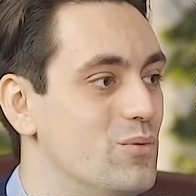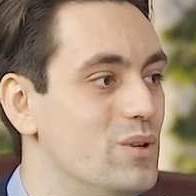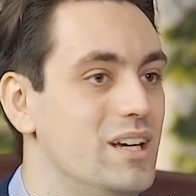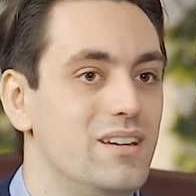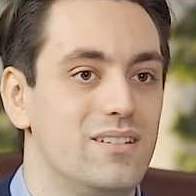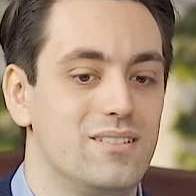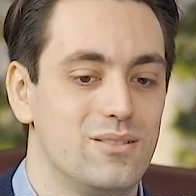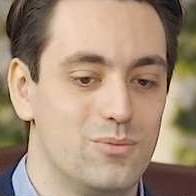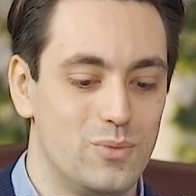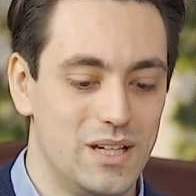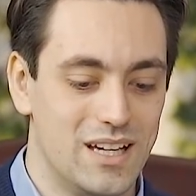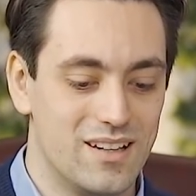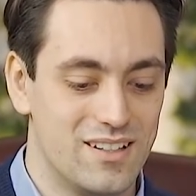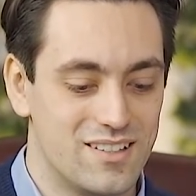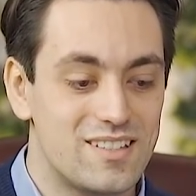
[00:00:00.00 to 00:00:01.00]
we
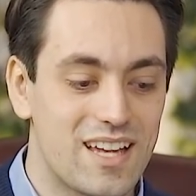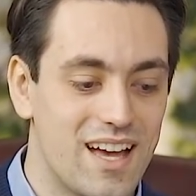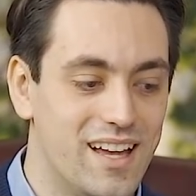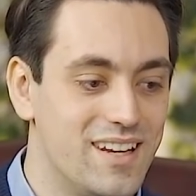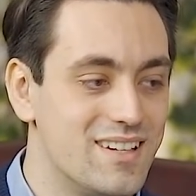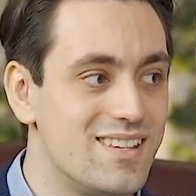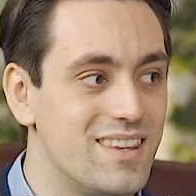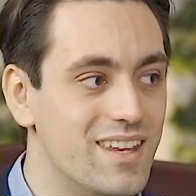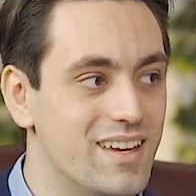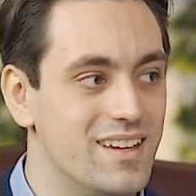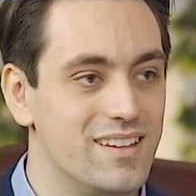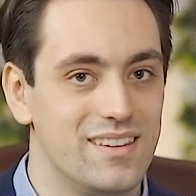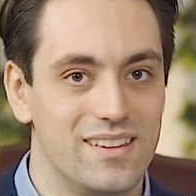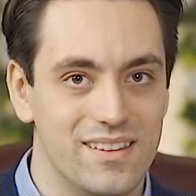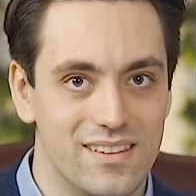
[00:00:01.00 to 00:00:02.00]
understand that
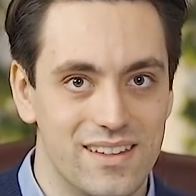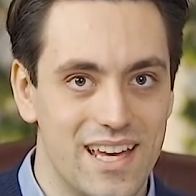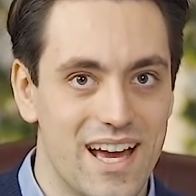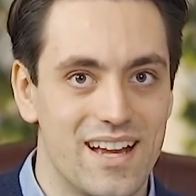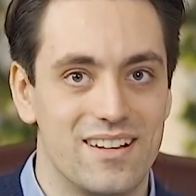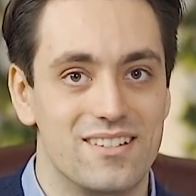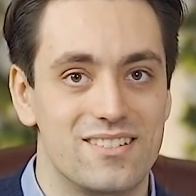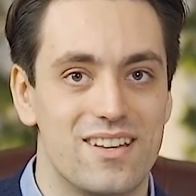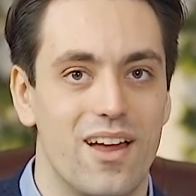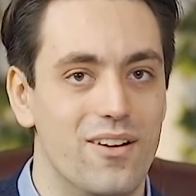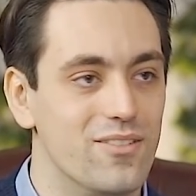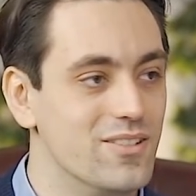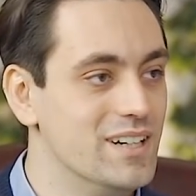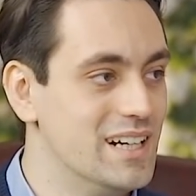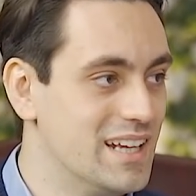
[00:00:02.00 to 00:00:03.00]
the ants
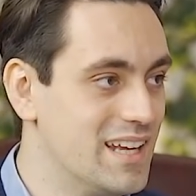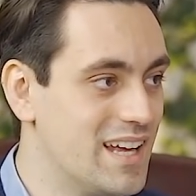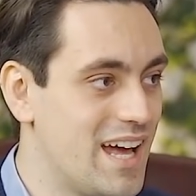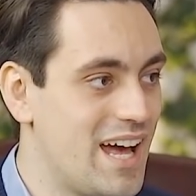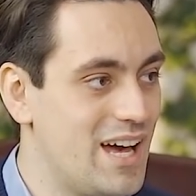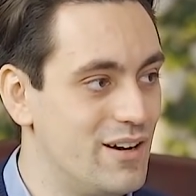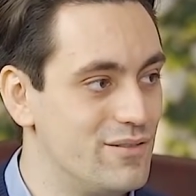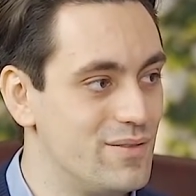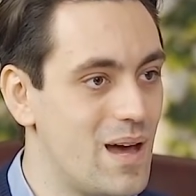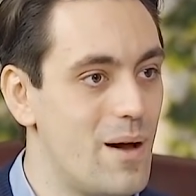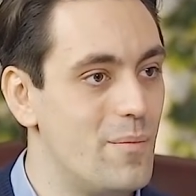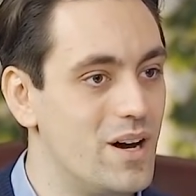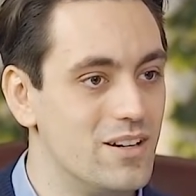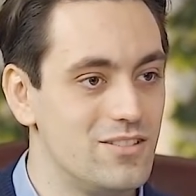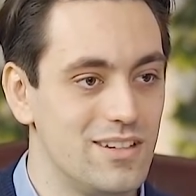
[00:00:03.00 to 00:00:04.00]
don't really have that
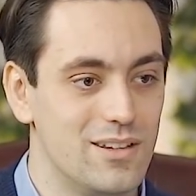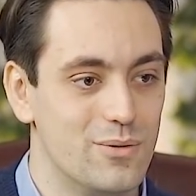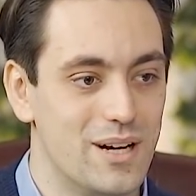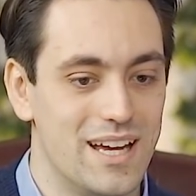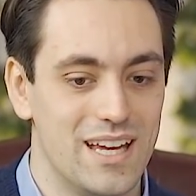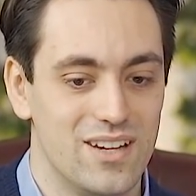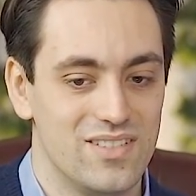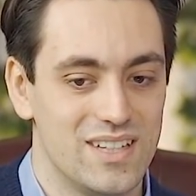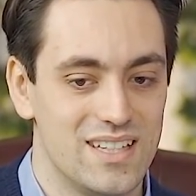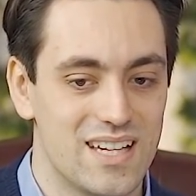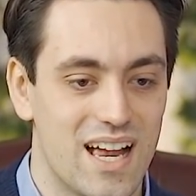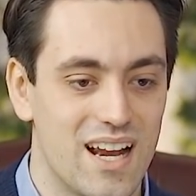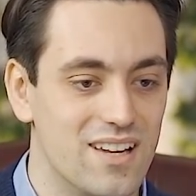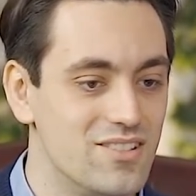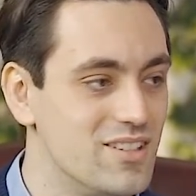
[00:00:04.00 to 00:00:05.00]
much in the way of
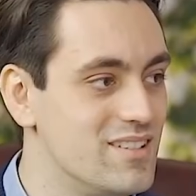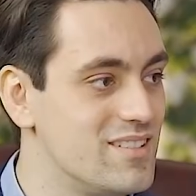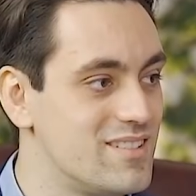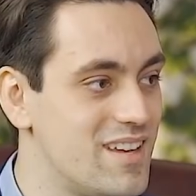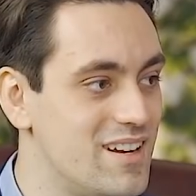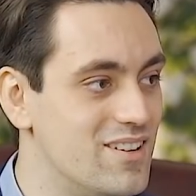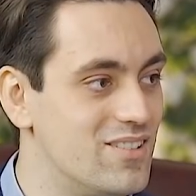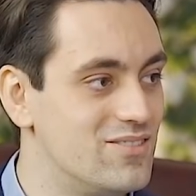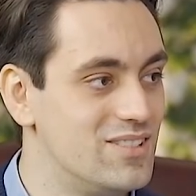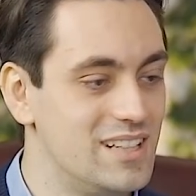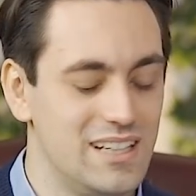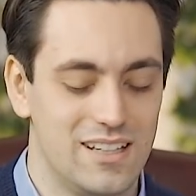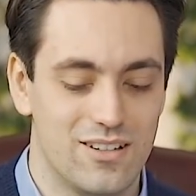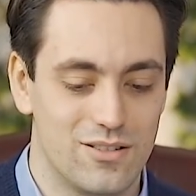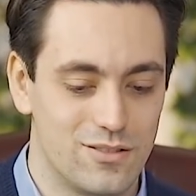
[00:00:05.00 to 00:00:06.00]
intelligence. They're not
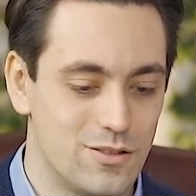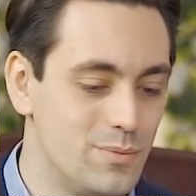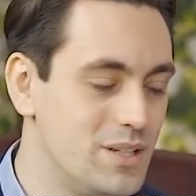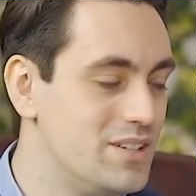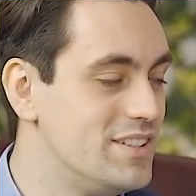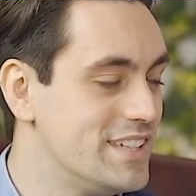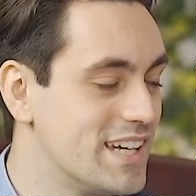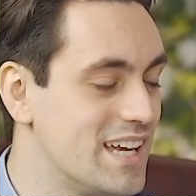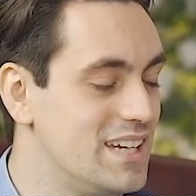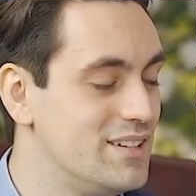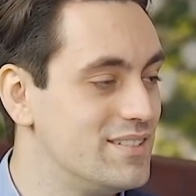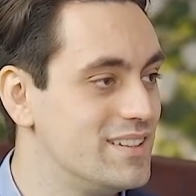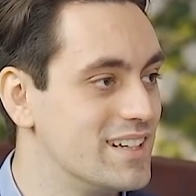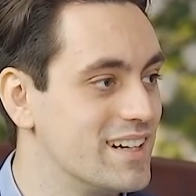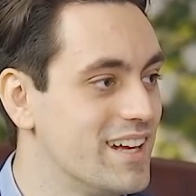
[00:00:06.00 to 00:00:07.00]
really contributing
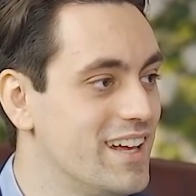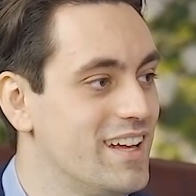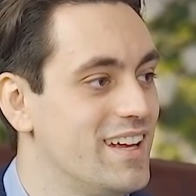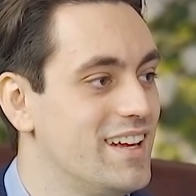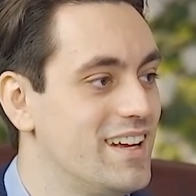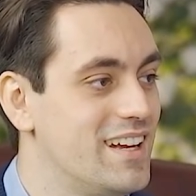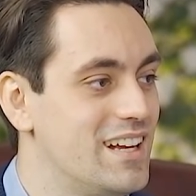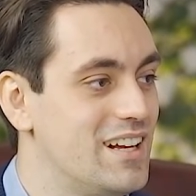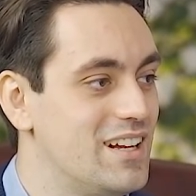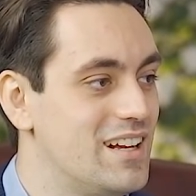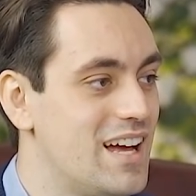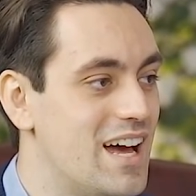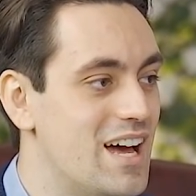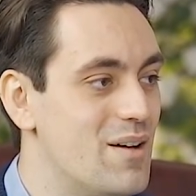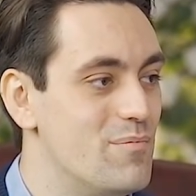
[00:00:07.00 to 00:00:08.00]
anything
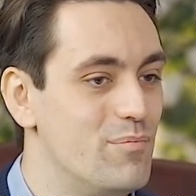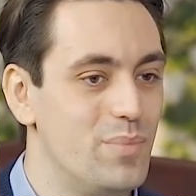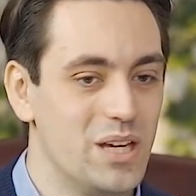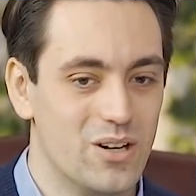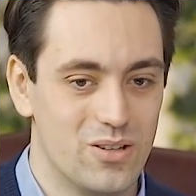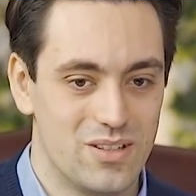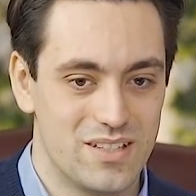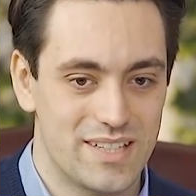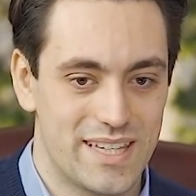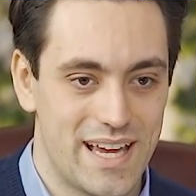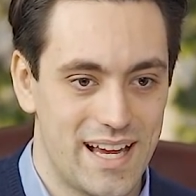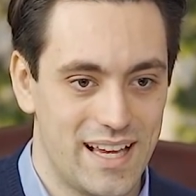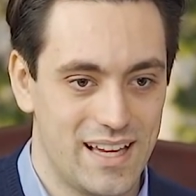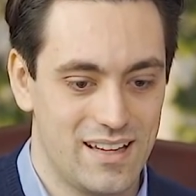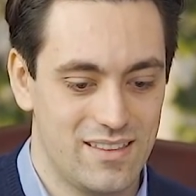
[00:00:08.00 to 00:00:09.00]
beyond
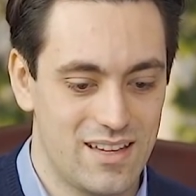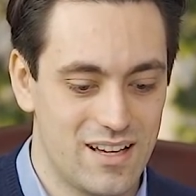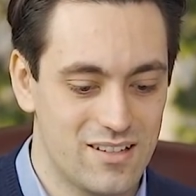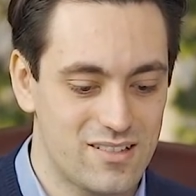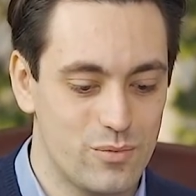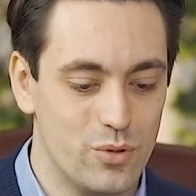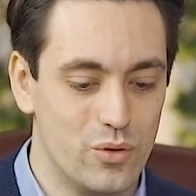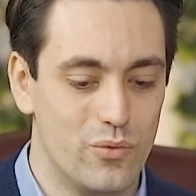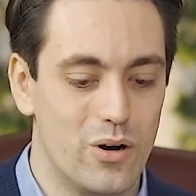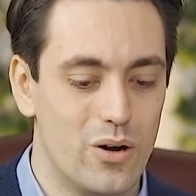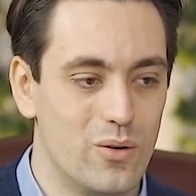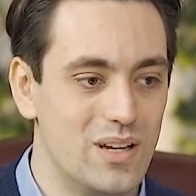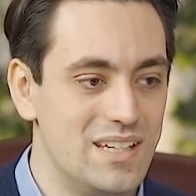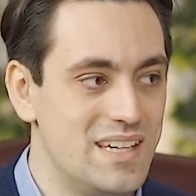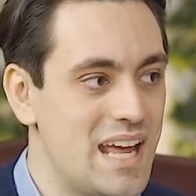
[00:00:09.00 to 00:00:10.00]
their small
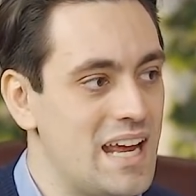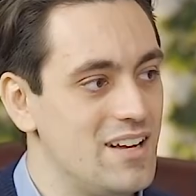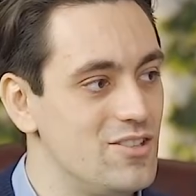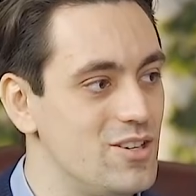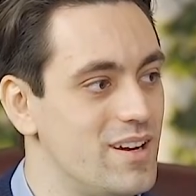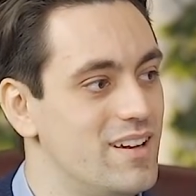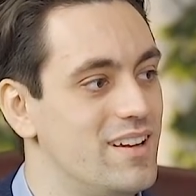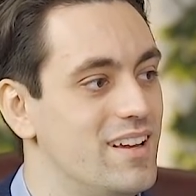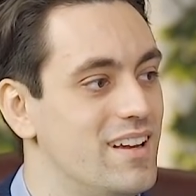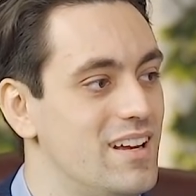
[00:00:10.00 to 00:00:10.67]
role in nature.